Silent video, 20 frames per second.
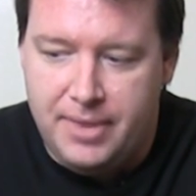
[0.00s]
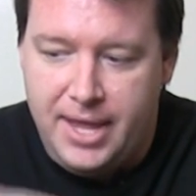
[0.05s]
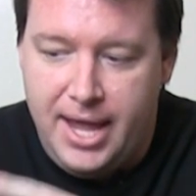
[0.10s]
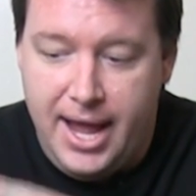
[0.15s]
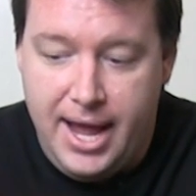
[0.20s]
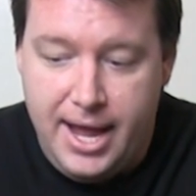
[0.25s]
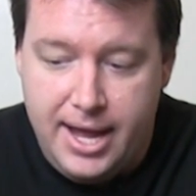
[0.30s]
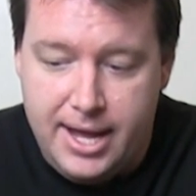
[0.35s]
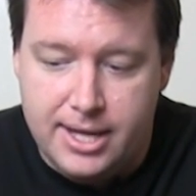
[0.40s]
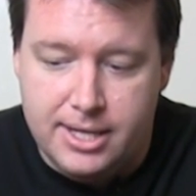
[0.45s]

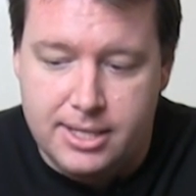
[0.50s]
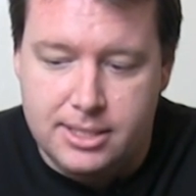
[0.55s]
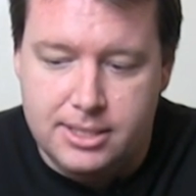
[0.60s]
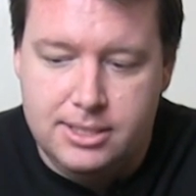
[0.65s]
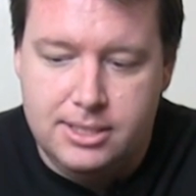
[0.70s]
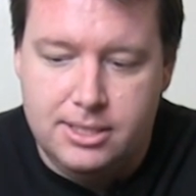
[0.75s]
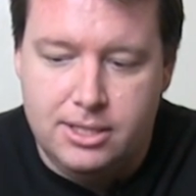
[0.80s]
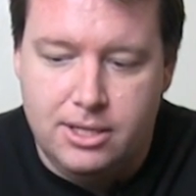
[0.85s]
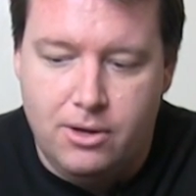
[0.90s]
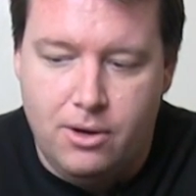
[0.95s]

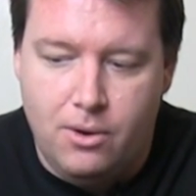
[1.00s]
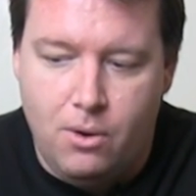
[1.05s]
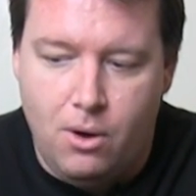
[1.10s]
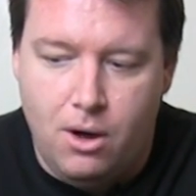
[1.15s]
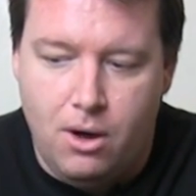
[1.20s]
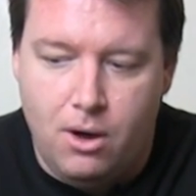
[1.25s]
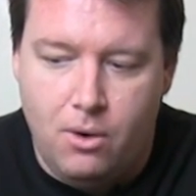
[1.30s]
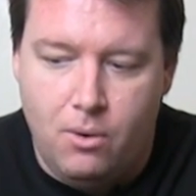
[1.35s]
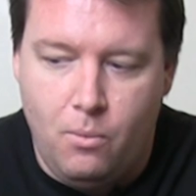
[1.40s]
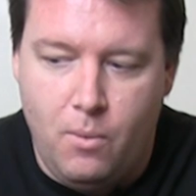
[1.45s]

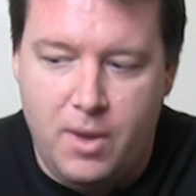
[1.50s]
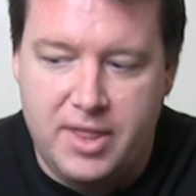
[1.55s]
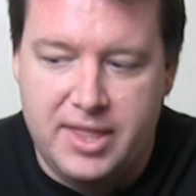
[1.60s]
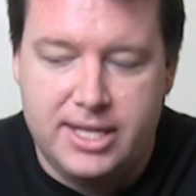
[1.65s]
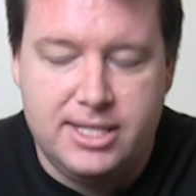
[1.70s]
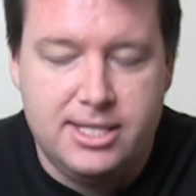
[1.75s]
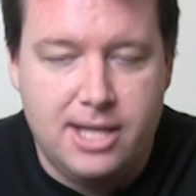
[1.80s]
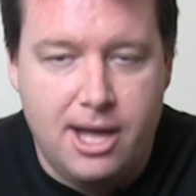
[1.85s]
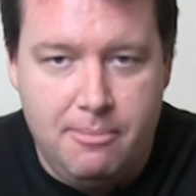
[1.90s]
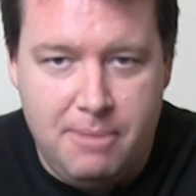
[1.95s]
When they
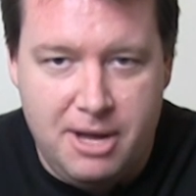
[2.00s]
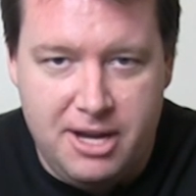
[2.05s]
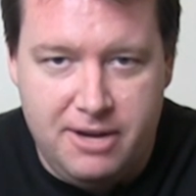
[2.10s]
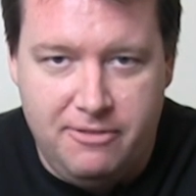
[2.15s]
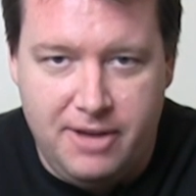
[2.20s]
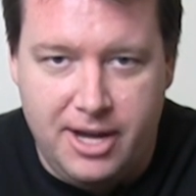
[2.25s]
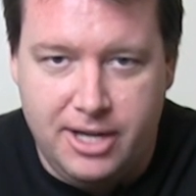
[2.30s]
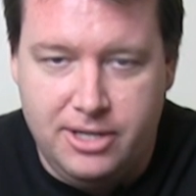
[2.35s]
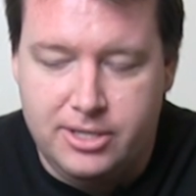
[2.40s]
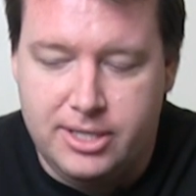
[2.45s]
stopped
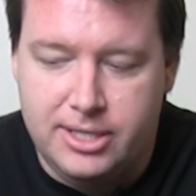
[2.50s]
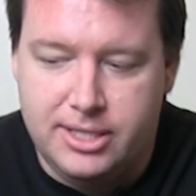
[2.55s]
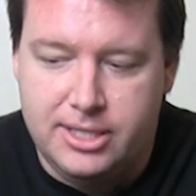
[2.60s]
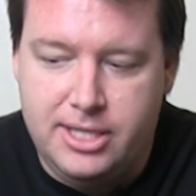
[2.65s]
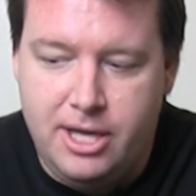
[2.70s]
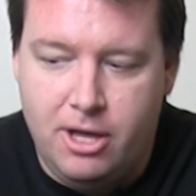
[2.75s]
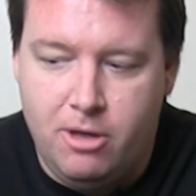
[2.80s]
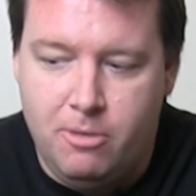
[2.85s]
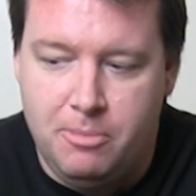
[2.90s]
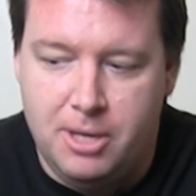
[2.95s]
manufacturing this
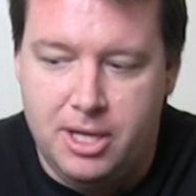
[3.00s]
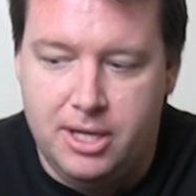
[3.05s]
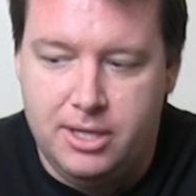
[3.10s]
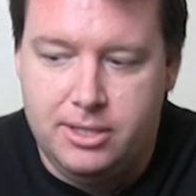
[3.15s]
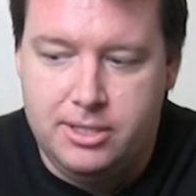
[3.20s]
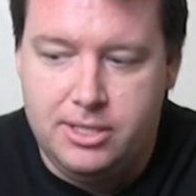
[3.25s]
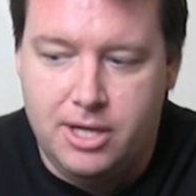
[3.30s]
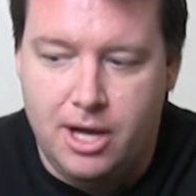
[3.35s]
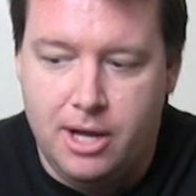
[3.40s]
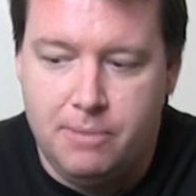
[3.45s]
helmet,
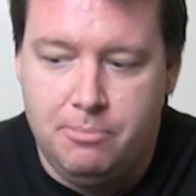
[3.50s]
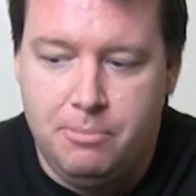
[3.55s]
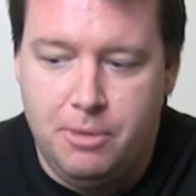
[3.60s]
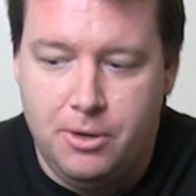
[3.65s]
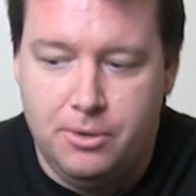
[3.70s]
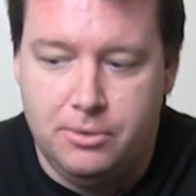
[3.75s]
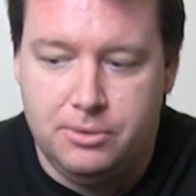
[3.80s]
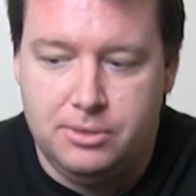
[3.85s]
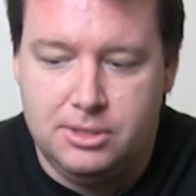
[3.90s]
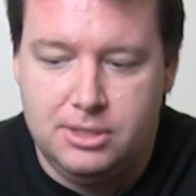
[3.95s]
Dawn
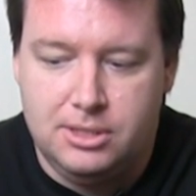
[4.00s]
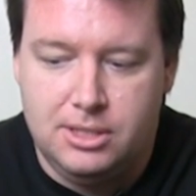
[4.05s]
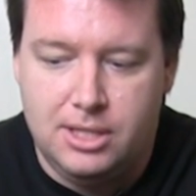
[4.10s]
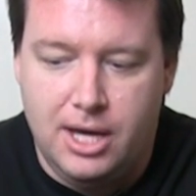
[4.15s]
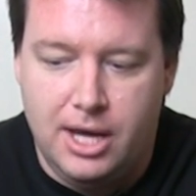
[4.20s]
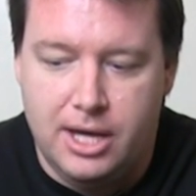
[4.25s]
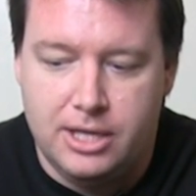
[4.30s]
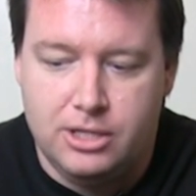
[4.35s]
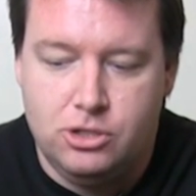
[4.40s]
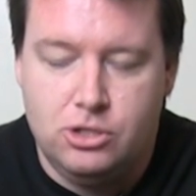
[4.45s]
Post
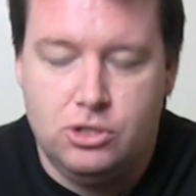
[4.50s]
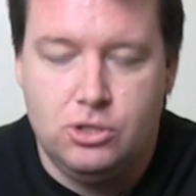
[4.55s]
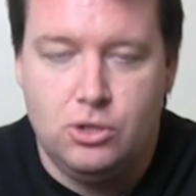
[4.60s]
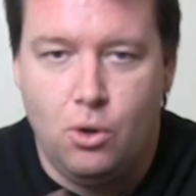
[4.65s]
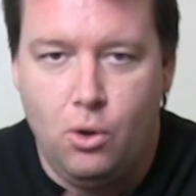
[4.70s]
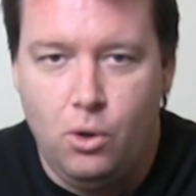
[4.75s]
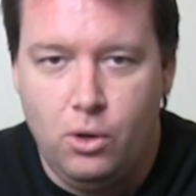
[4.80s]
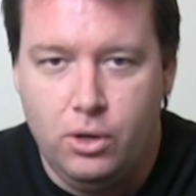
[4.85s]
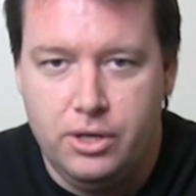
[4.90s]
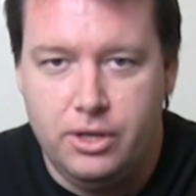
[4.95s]

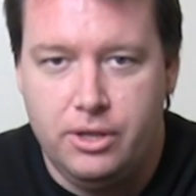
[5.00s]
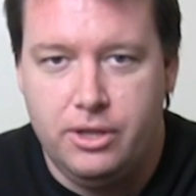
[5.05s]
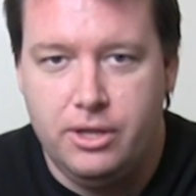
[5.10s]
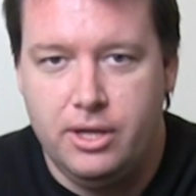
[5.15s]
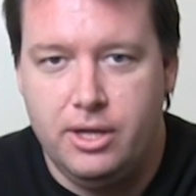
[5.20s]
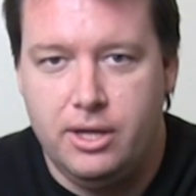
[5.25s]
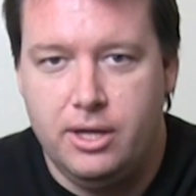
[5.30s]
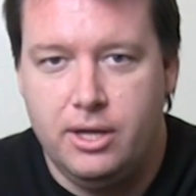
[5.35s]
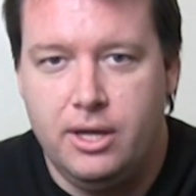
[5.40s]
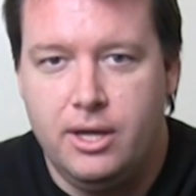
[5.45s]
sold
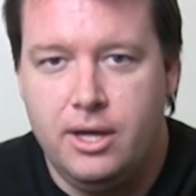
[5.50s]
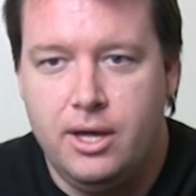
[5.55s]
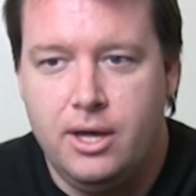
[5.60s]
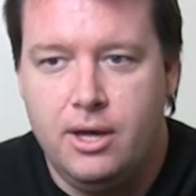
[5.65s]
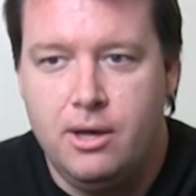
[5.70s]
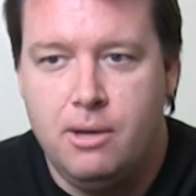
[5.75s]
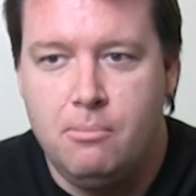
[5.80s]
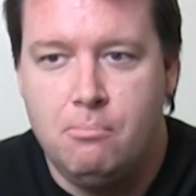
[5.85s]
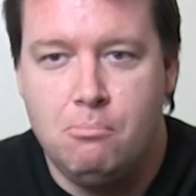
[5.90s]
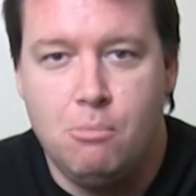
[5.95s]
the
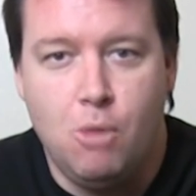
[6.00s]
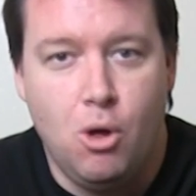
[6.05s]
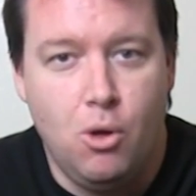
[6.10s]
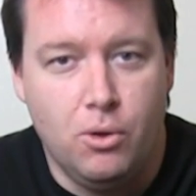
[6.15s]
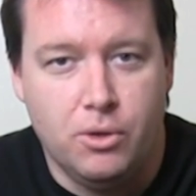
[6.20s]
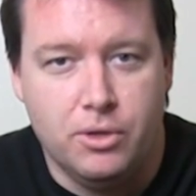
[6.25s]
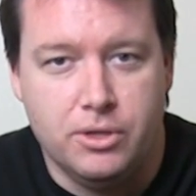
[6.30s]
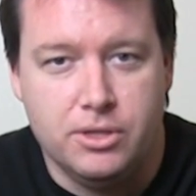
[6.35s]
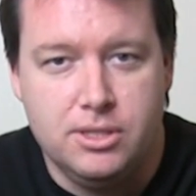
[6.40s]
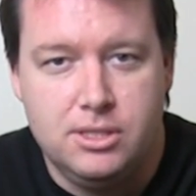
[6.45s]

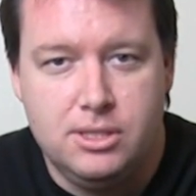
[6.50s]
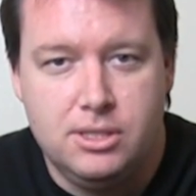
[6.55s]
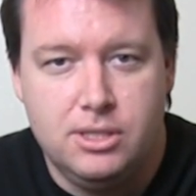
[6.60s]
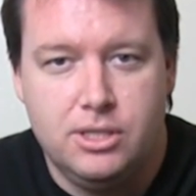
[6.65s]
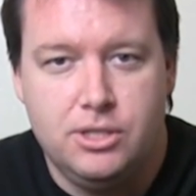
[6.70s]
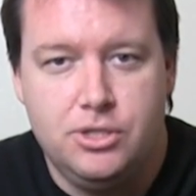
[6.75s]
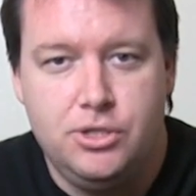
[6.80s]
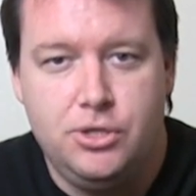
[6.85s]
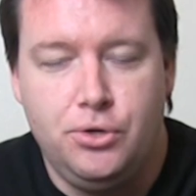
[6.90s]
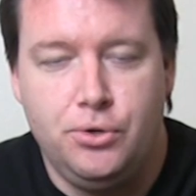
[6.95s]
molds
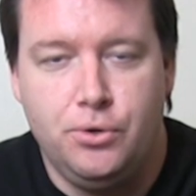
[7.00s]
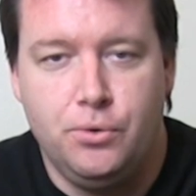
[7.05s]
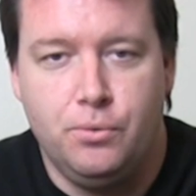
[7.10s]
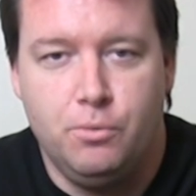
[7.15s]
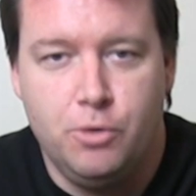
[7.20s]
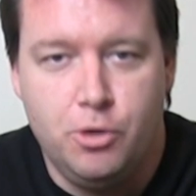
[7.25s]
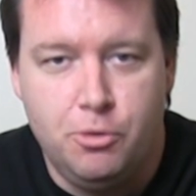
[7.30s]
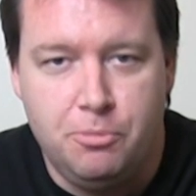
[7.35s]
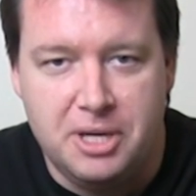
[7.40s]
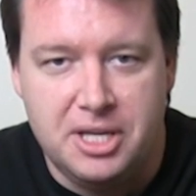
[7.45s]
to
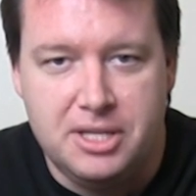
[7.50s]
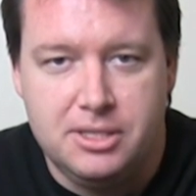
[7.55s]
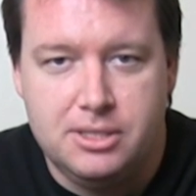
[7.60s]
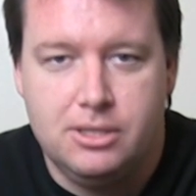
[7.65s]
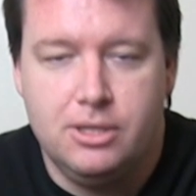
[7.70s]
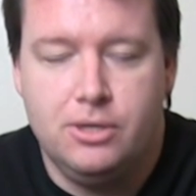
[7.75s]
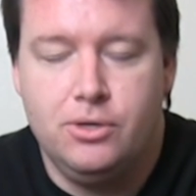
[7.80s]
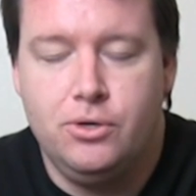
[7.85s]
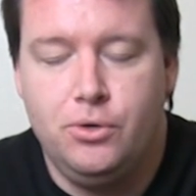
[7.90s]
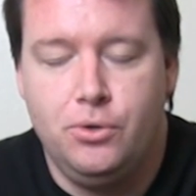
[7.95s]

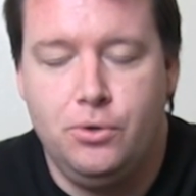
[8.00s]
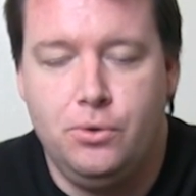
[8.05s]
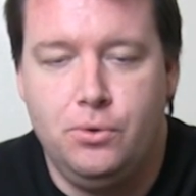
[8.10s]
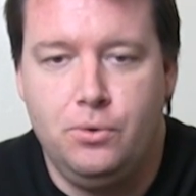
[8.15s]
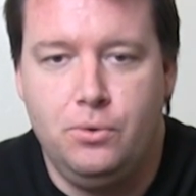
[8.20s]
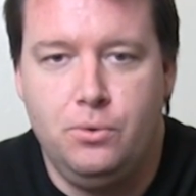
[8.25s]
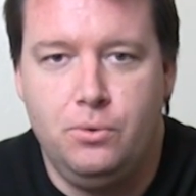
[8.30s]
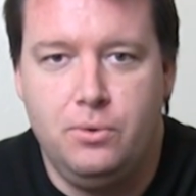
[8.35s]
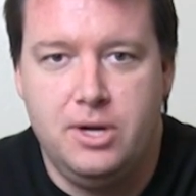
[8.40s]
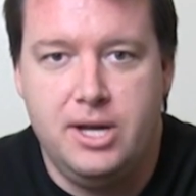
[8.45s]
Rubies,
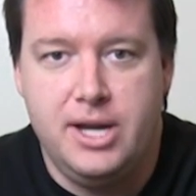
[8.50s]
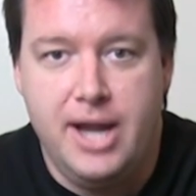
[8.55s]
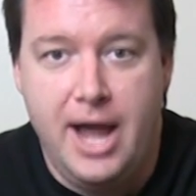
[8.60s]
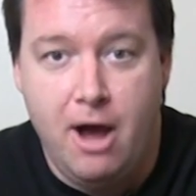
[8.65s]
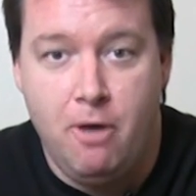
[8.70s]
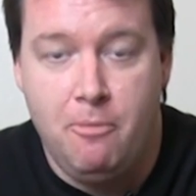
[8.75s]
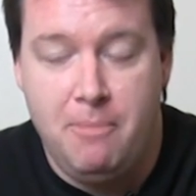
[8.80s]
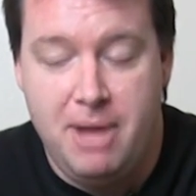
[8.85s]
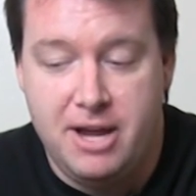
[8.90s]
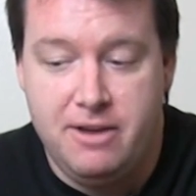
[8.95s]
who
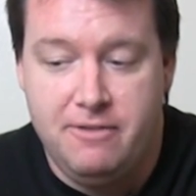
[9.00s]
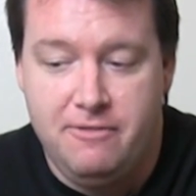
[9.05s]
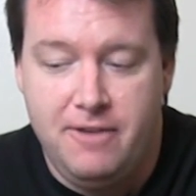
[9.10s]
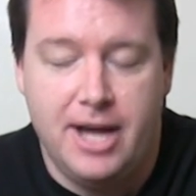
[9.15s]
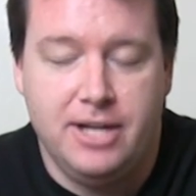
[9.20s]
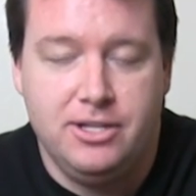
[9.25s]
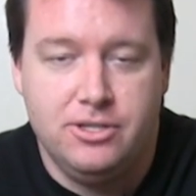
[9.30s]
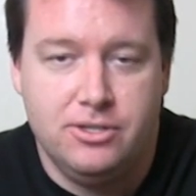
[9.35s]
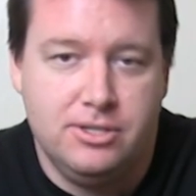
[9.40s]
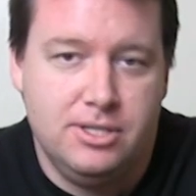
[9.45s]
now
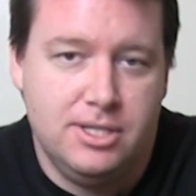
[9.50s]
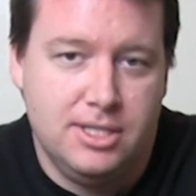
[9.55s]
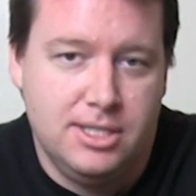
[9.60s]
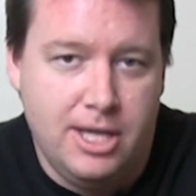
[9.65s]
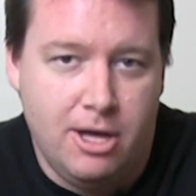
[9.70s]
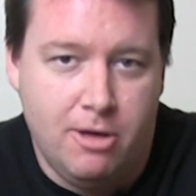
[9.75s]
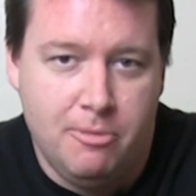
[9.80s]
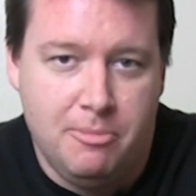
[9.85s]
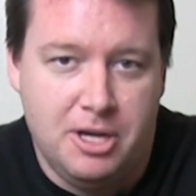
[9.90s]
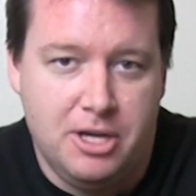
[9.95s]
manufactures this
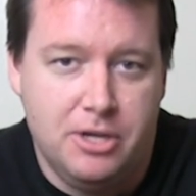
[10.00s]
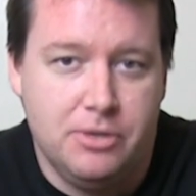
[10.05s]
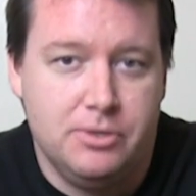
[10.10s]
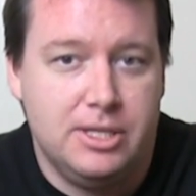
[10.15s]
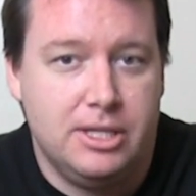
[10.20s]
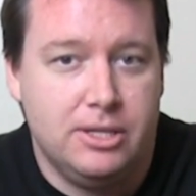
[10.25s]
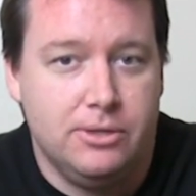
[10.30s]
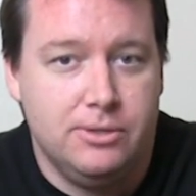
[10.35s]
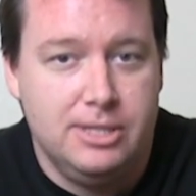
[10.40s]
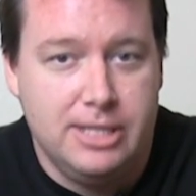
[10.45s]
helmet
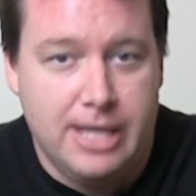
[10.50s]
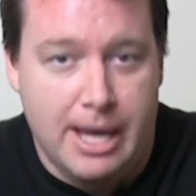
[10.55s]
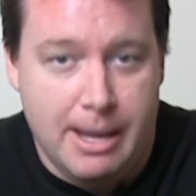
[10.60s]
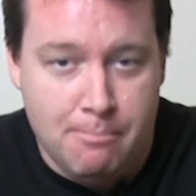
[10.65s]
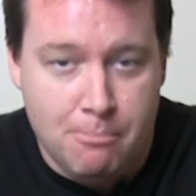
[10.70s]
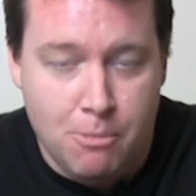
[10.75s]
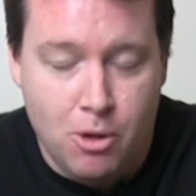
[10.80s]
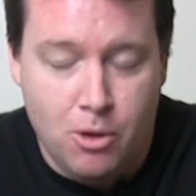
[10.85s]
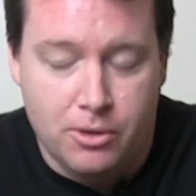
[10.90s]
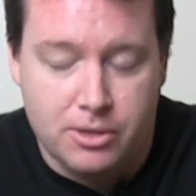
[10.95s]
using those
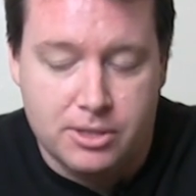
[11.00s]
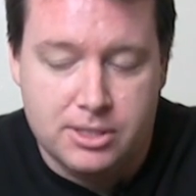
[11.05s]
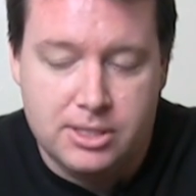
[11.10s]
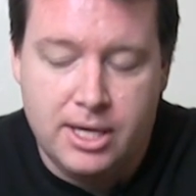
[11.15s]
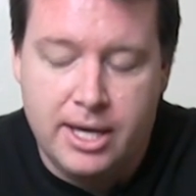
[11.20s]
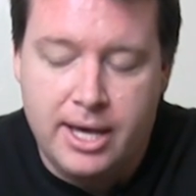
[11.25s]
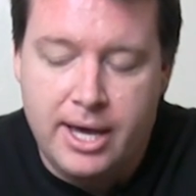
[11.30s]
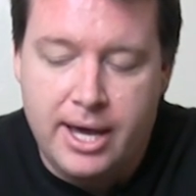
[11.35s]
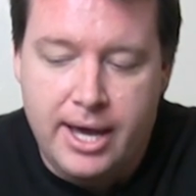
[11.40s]
same molds.